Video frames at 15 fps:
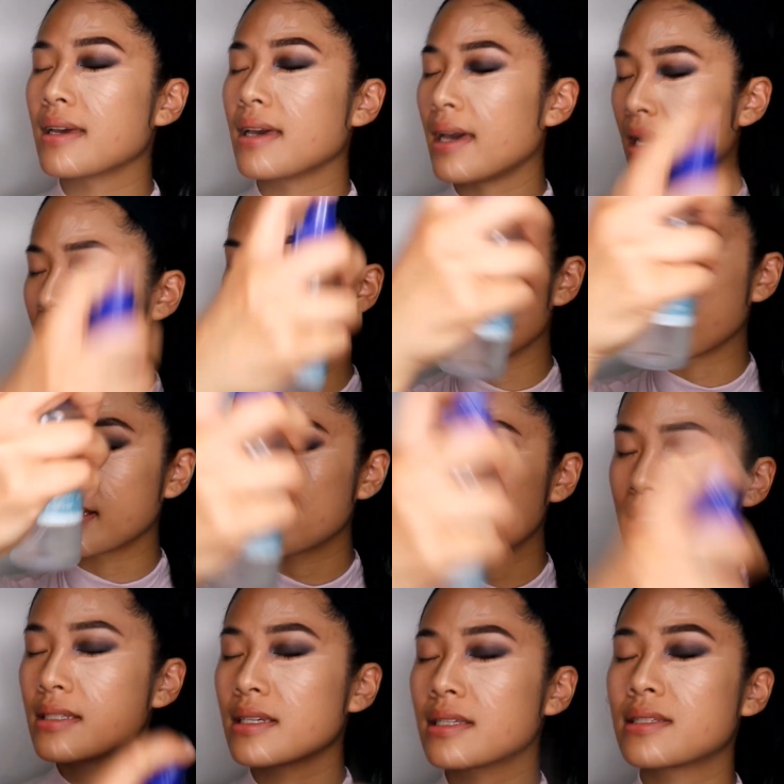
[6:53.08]
And this
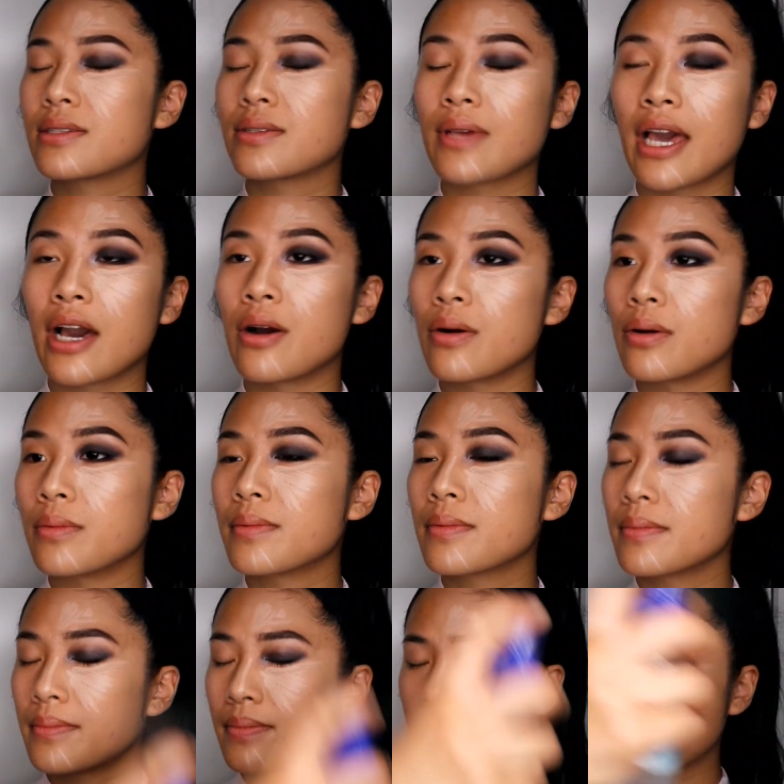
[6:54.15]
is just to help
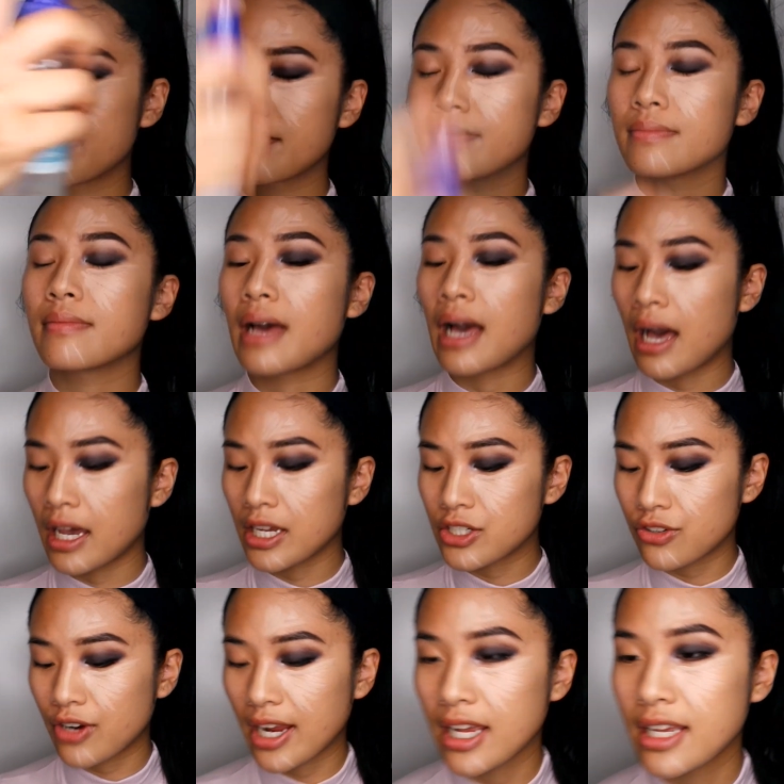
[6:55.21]

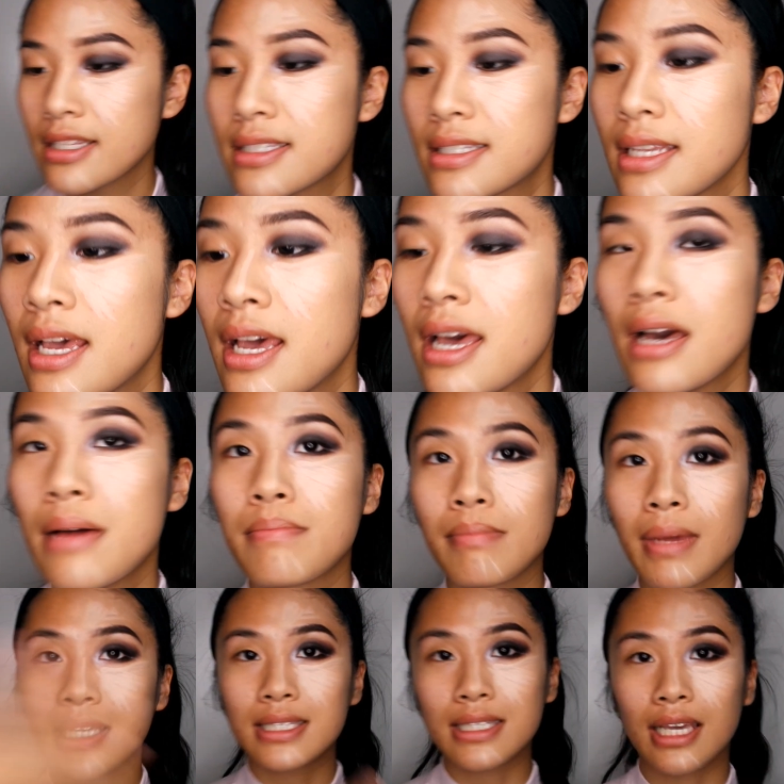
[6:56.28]
hydrate
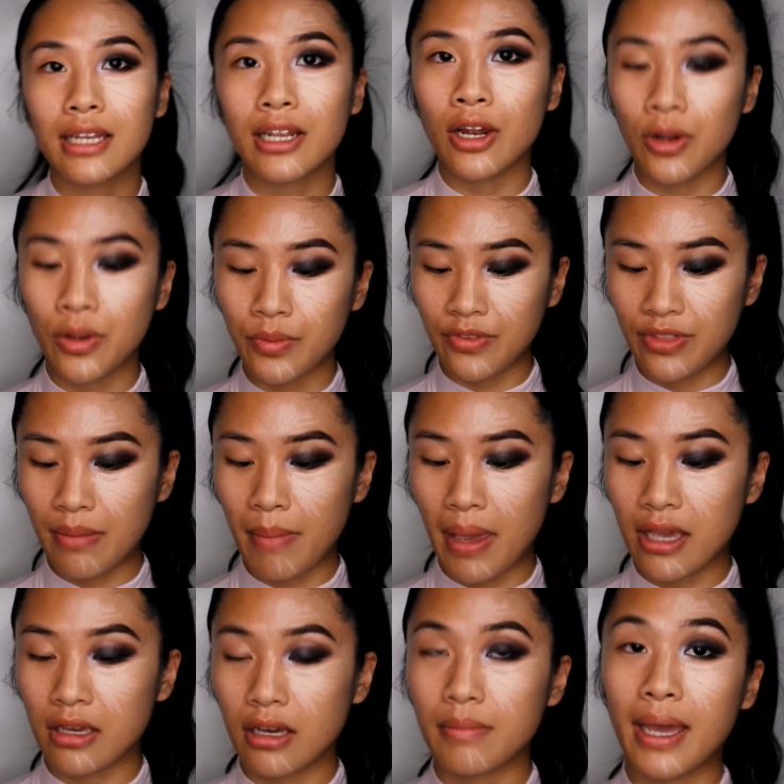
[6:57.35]
my skin along with the
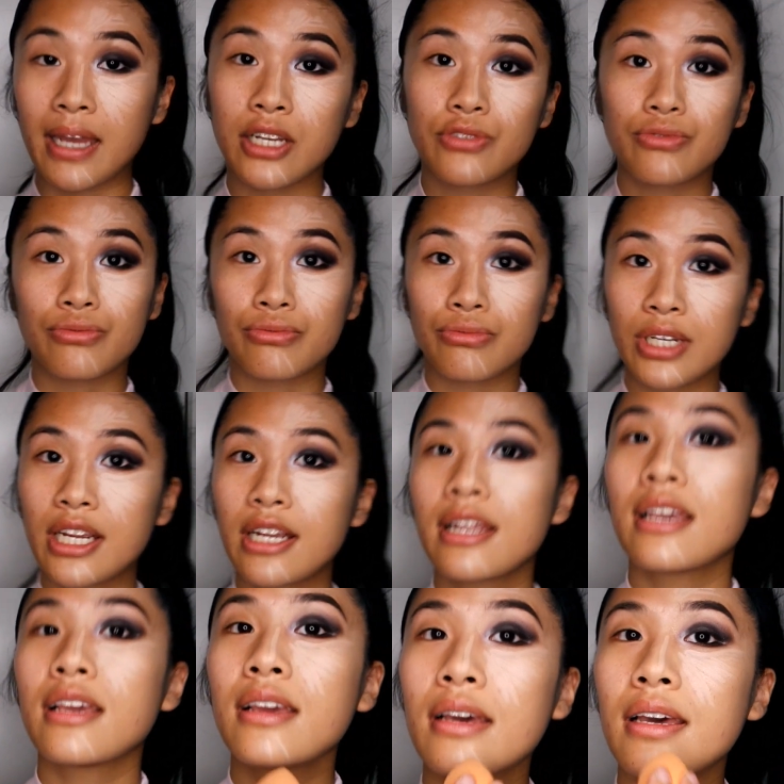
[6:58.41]
makeup, and it's
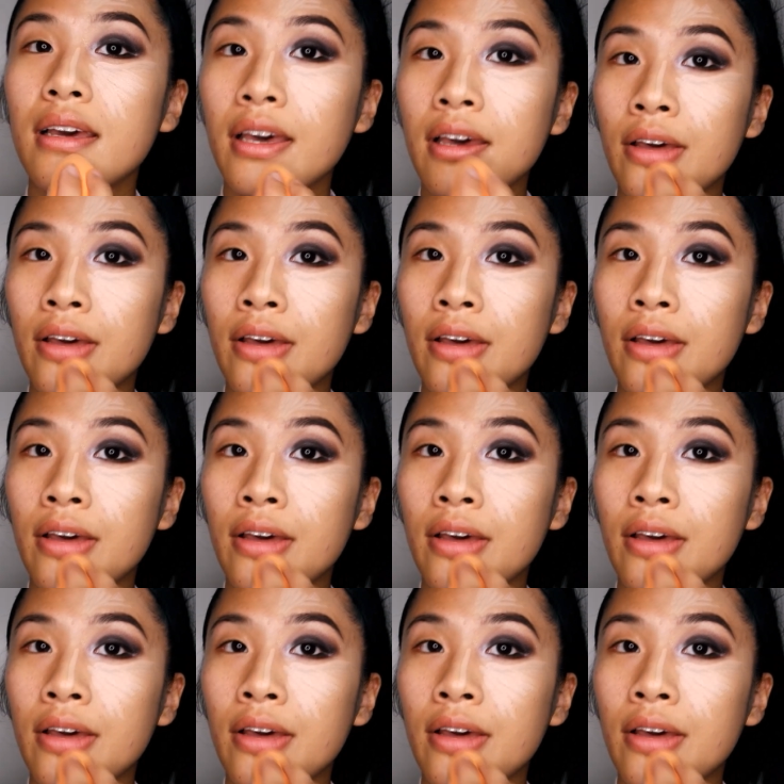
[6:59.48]
really